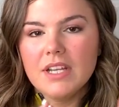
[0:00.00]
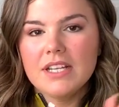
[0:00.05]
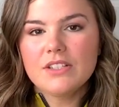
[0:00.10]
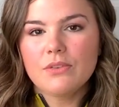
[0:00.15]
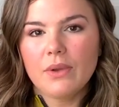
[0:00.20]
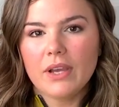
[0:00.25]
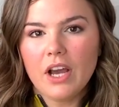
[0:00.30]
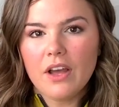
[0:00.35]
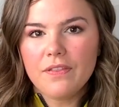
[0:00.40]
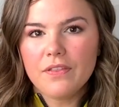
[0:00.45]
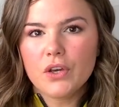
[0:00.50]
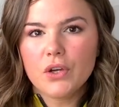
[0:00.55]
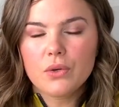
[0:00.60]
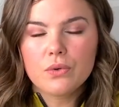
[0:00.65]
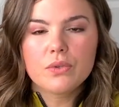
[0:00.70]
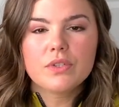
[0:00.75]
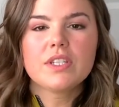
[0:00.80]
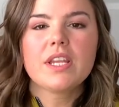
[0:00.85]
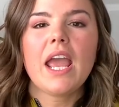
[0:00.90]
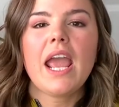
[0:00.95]
so I got
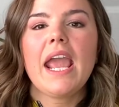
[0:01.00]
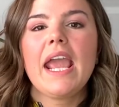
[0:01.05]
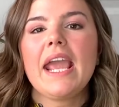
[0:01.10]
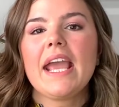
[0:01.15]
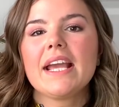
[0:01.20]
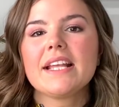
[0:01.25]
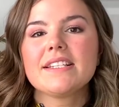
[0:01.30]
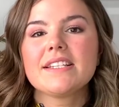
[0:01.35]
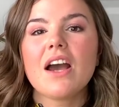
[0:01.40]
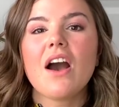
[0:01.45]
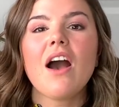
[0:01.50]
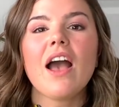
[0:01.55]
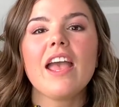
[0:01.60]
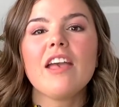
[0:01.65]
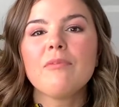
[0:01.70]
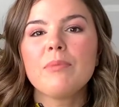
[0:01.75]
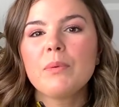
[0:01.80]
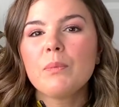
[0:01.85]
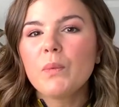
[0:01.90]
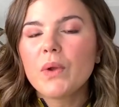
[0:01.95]
those, and I
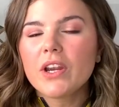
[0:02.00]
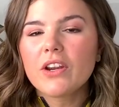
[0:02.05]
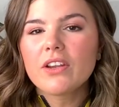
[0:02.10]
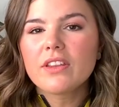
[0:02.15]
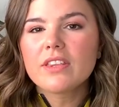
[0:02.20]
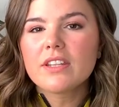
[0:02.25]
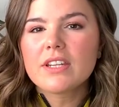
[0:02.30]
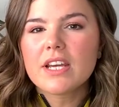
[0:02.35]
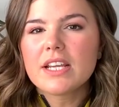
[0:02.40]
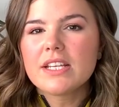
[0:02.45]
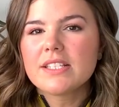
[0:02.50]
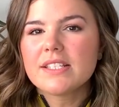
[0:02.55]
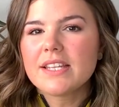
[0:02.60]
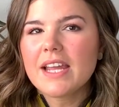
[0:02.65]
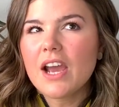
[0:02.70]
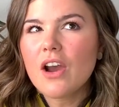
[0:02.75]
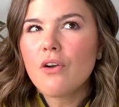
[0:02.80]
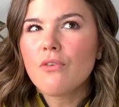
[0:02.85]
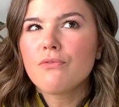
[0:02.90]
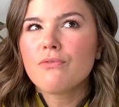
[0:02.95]
have been wearing the tights
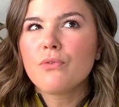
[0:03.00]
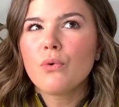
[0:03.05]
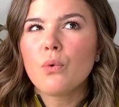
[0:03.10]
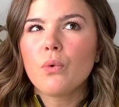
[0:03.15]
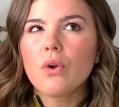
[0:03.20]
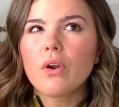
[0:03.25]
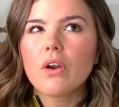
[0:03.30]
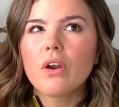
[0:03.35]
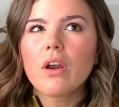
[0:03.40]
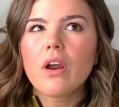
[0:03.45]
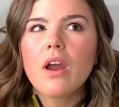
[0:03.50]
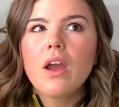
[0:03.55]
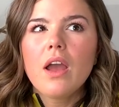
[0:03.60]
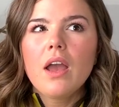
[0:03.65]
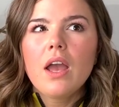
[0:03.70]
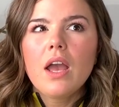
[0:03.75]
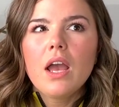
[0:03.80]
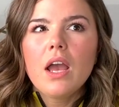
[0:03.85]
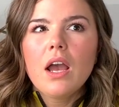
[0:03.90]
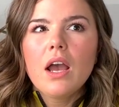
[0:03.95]
now for
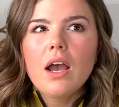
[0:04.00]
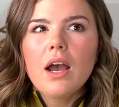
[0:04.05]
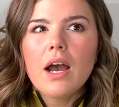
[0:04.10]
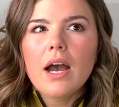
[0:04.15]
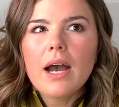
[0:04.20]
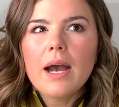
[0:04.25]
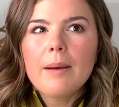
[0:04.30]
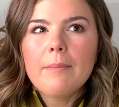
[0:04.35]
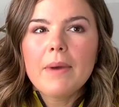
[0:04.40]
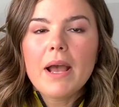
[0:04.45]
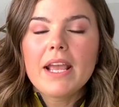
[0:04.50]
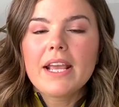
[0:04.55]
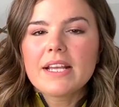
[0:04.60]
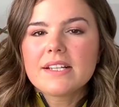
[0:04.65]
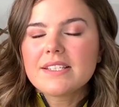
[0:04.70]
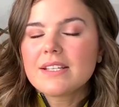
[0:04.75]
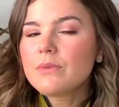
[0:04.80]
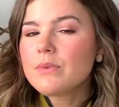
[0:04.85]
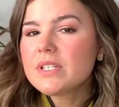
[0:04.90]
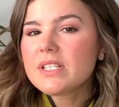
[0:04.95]
I
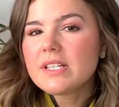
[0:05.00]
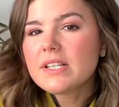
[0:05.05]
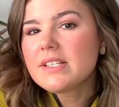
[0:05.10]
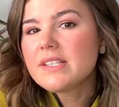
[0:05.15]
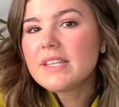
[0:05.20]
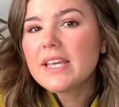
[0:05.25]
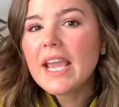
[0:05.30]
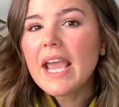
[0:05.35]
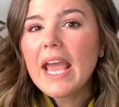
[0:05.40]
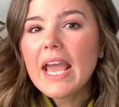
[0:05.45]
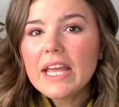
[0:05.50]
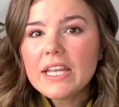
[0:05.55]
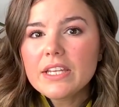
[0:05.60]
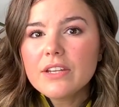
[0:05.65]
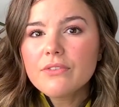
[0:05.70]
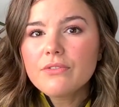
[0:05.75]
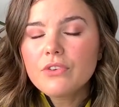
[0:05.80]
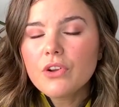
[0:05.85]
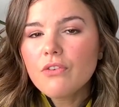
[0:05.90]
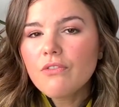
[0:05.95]
guess that was since the
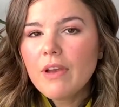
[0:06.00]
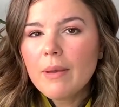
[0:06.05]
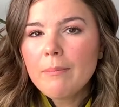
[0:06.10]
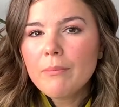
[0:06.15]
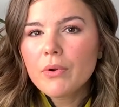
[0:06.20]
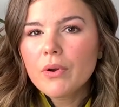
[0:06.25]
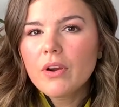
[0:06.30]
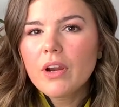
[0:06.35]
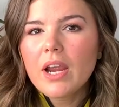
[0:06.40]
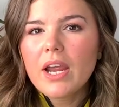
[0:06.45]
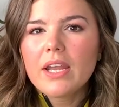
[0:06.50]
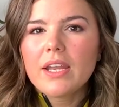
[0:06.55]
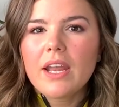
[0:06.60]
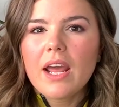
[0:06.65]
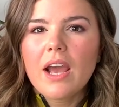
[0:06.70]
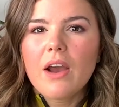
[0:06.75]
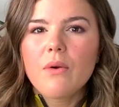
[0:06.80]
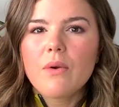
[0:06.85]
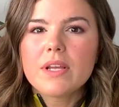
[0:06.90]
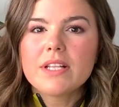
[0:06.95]
end of November, and
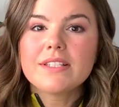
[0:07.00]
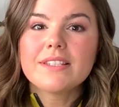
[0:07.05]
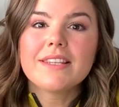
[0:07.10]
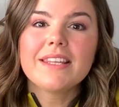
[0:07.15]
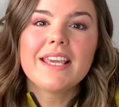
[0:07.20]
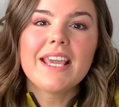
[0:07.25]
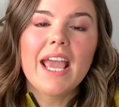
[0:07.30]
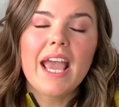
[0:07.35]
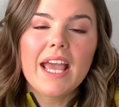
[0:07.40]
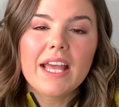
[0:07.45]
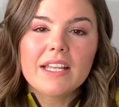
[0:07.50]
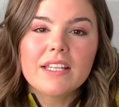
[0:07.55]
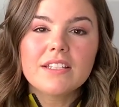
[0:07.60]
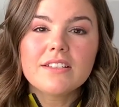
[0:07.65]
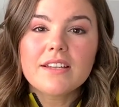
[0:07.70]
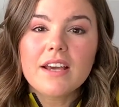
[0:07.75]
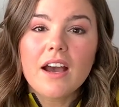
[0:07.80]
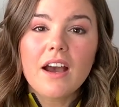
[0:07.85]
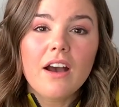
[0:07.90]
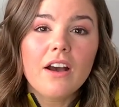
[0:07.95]
now it's the
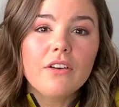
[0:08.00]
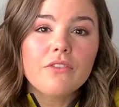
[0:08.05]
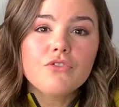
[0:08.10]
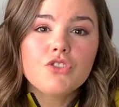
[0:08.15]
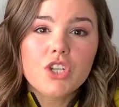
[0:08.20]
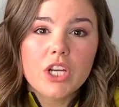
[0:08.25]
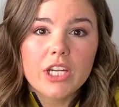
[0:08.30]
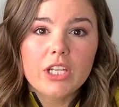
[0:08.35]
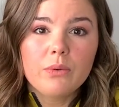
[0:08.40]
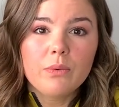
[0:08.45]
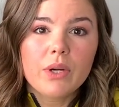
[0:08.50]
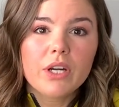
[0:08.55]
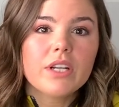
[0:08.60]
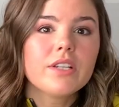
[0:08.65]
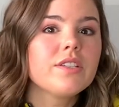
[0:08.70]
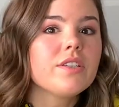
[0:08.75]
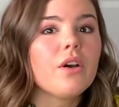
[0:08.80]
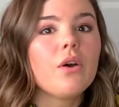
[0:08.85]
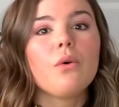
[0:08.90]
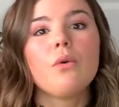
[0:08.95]
end of January.
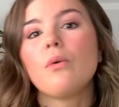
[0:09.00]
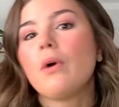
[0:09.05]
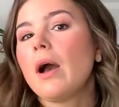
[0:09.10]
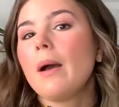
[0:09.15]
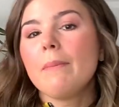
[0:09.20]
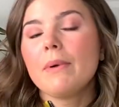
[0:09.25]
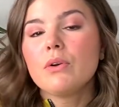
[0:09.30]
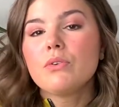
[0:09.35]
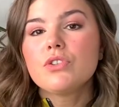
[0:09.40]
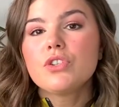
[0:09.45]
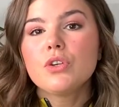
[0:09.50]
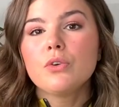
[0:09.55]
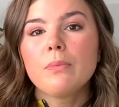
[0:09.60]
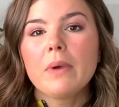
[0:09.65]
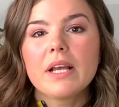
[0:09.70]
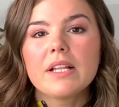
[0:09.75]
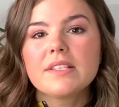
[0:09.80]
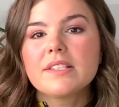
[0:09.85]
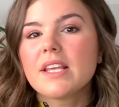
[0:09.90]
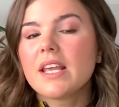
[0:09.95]
So about 2
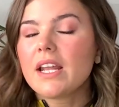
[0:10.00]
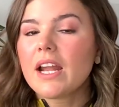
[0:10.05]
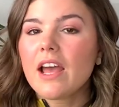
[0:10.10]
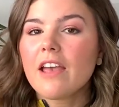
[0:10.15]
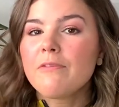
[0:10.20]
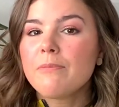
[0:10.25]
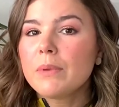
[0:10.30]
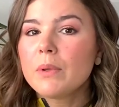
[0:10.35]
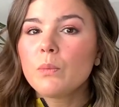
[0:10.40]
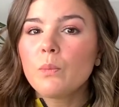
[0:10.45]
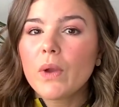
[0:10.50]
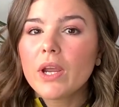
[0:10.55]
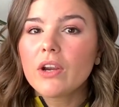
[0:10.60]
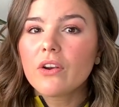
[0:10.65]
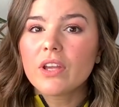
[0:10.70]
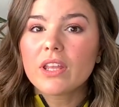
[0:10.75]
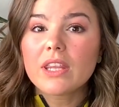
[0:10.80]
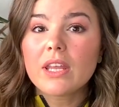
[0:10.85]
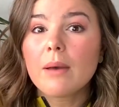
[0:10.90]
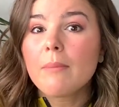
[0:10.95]
months, and I've been
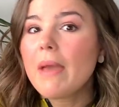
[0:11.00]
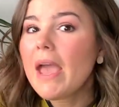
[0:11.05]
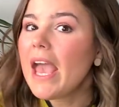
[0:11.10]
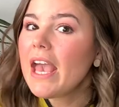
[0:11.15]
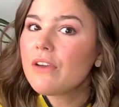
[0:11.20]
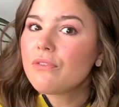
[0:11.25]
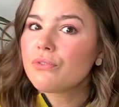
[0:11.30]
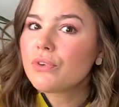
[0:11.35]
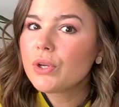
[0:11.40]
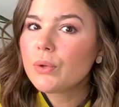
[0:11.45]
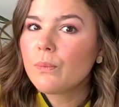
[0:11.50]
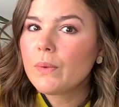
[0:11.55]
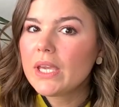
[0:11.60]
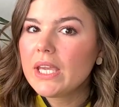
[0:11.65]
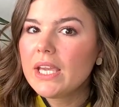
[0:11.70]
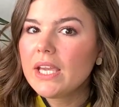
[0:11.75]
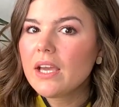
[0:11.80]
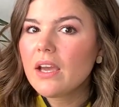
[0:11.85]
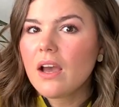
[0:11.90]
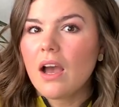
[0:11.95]
wearing them every
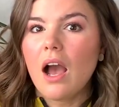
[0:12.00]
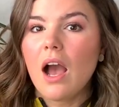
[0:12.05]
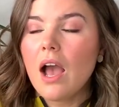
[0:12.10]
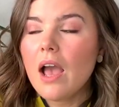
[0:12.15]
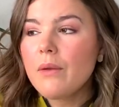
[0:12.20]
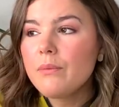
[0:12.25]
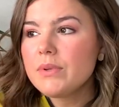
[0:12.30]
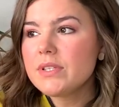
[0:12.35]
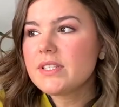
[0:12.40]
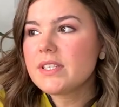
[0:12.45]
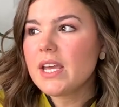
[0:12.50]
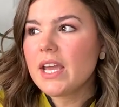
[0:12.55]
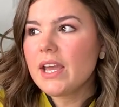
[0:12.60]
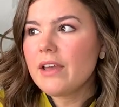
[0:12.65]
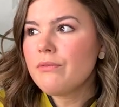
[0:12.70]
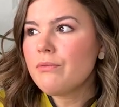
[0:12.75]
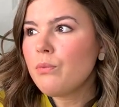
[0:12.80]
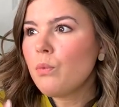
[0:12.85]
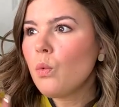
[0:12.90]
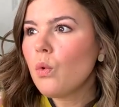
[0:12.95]
week. I would say
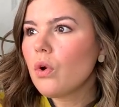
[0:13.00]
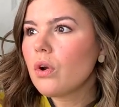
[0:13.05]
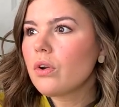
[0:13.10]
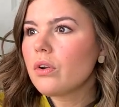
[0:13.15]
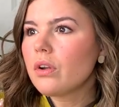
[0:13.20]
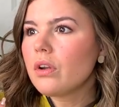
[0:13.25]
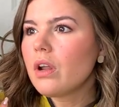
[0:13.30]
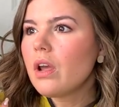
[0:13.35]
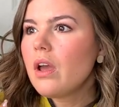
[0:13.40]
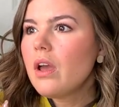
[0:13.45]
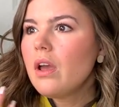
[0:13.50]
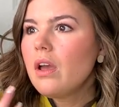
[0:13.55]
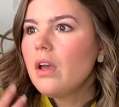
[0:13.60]
I've worn